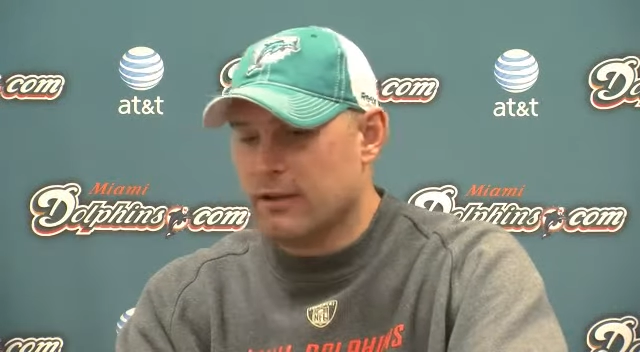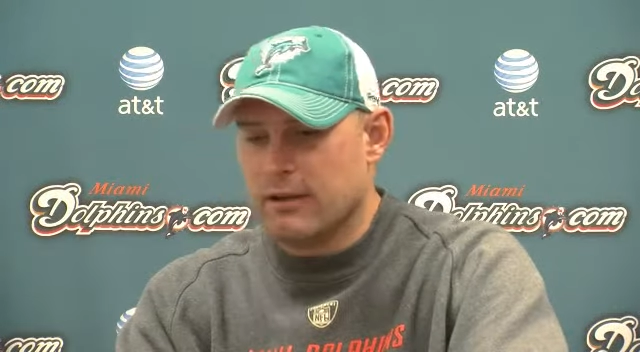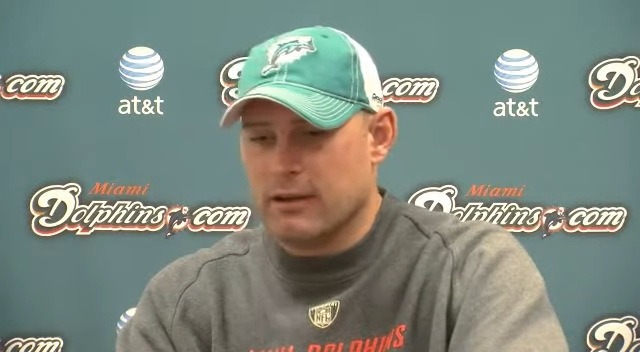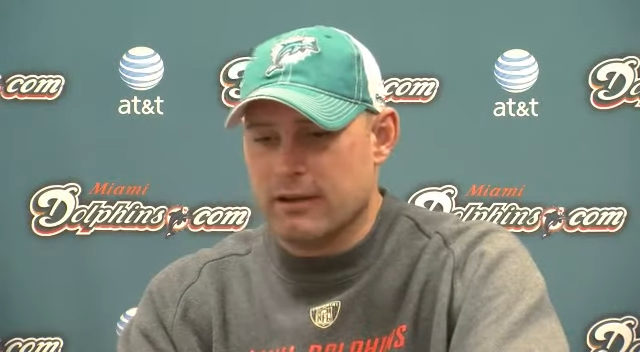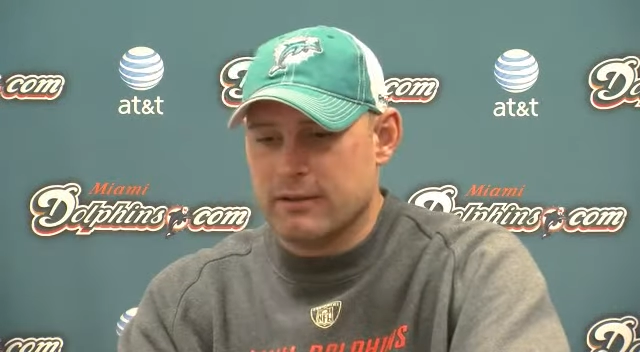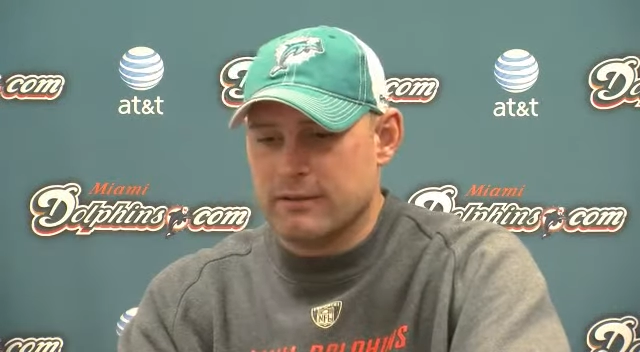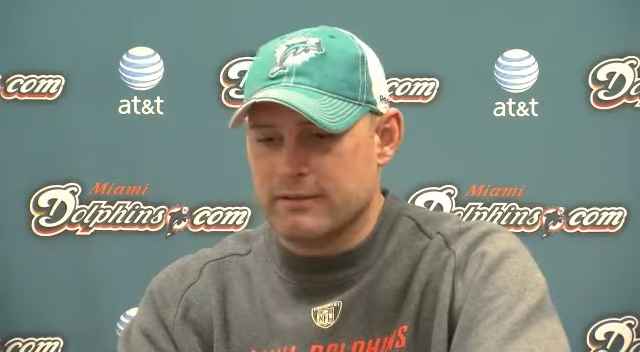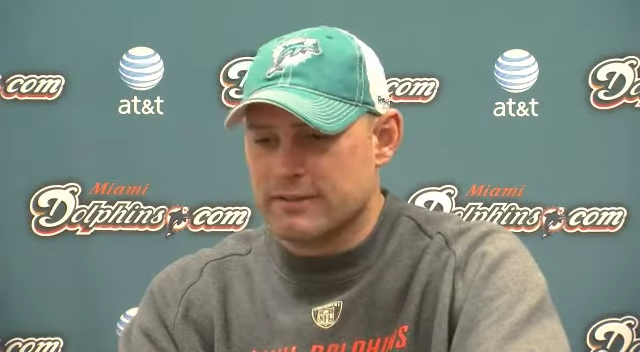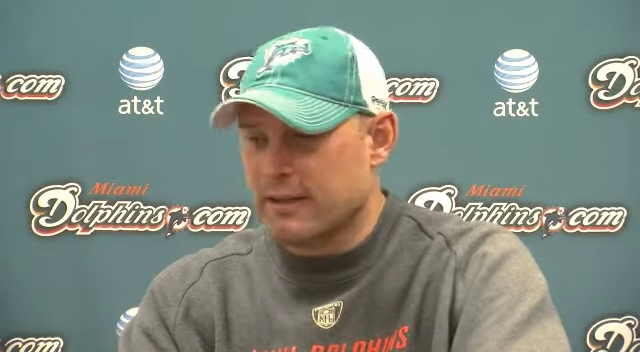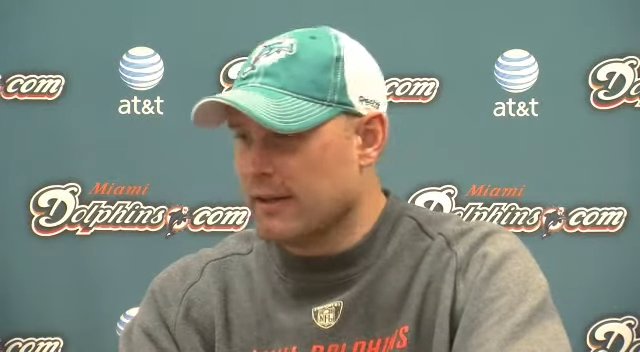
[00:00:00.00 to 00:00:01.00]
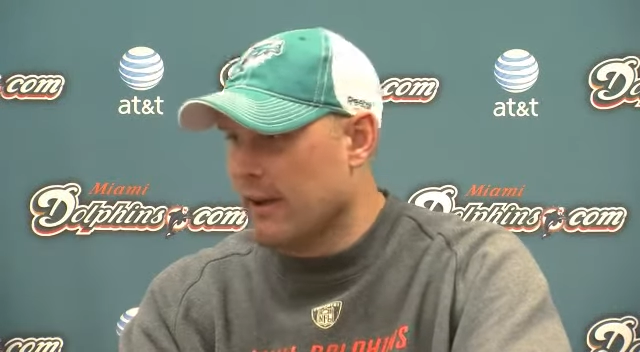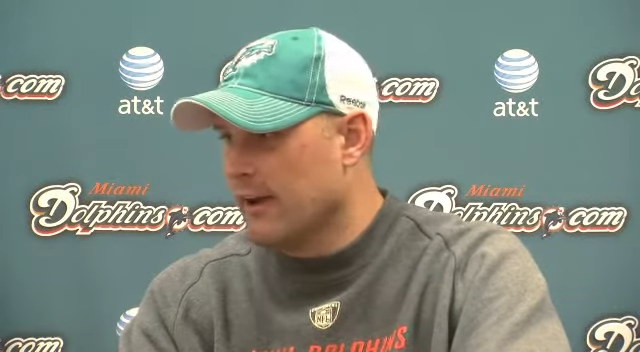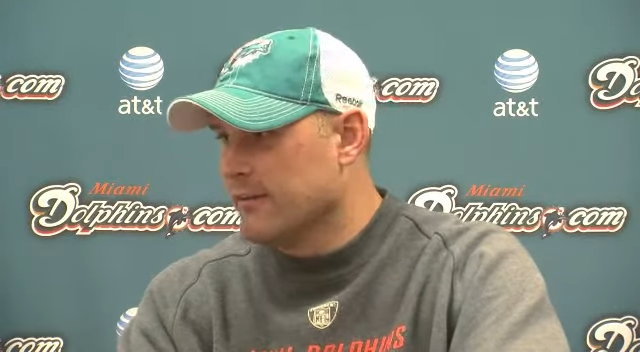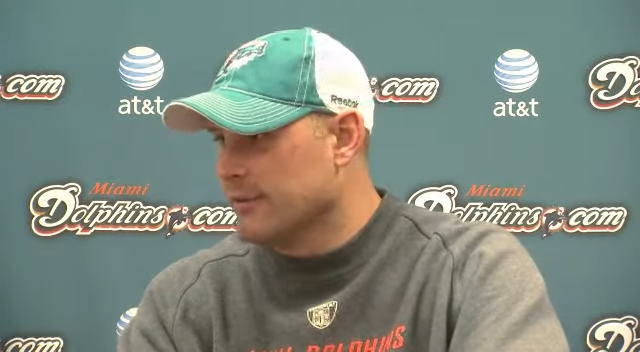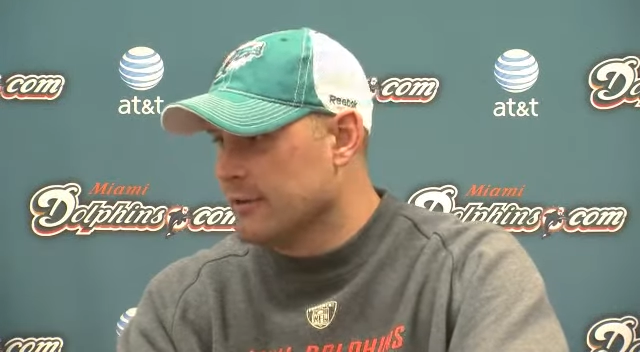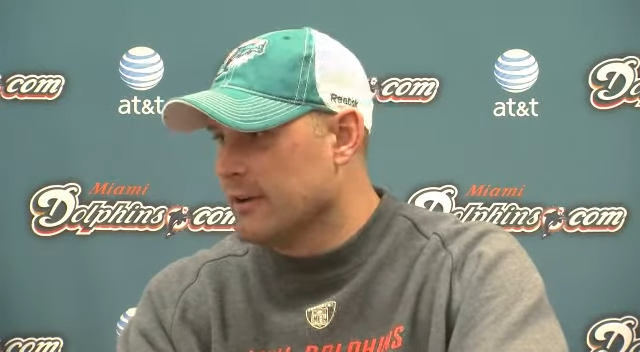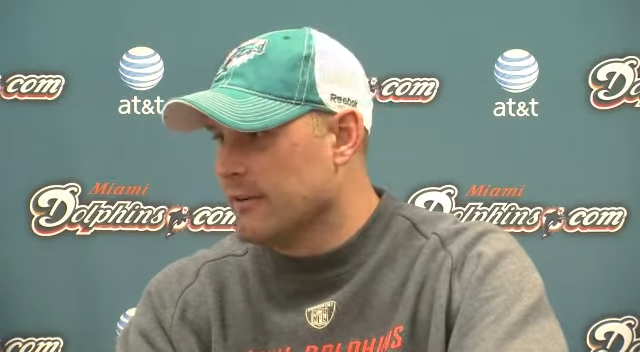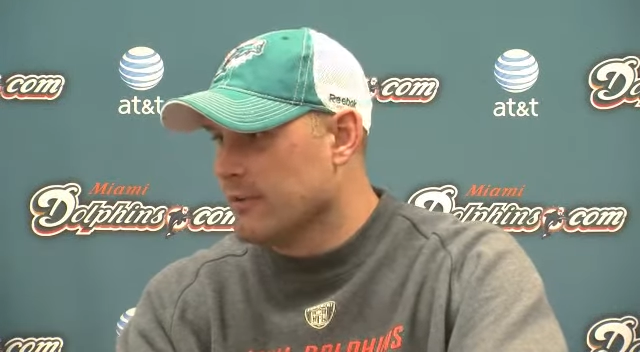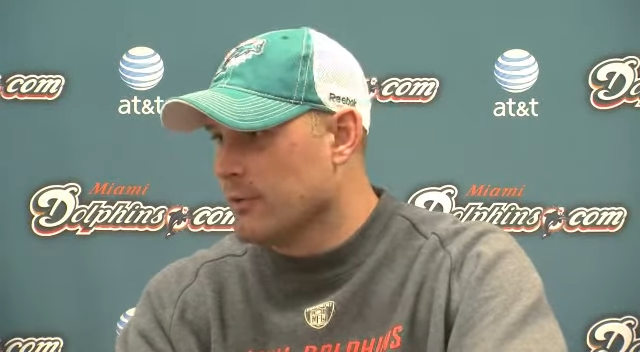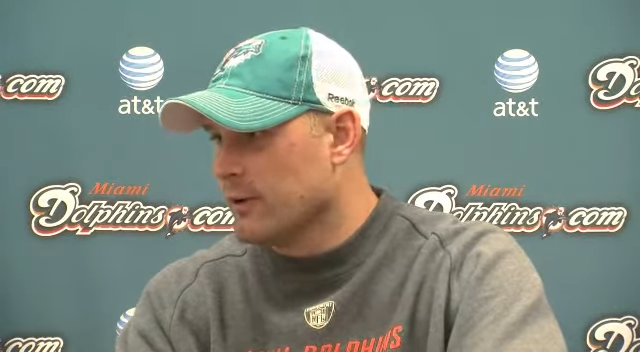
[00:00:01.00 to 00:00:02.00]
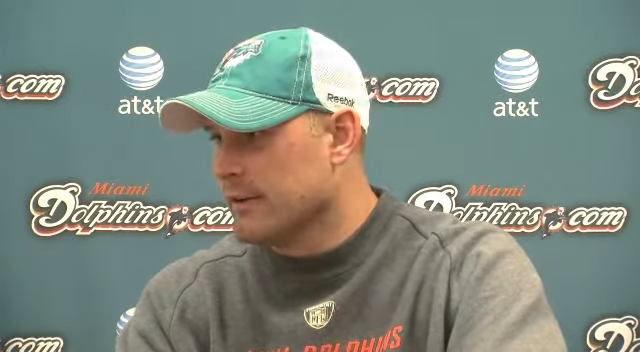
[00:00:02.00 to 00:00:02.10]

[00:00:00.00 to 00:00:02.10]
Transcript: uh, in the second half, we definitely went